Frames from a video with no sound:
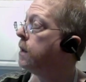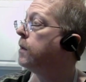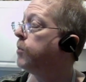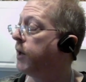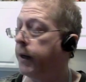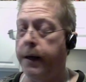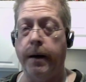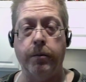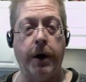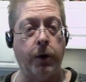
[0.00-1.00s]
But
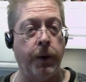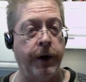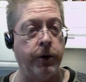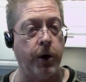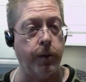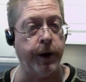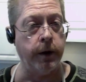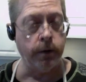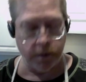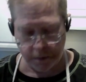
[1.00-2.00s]
yep, got the windows
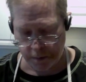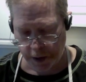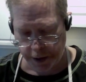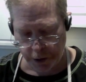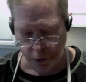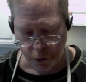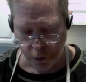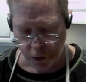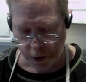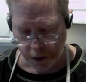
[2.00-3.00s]
open, nice and
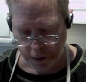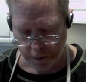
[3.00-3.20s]
cool.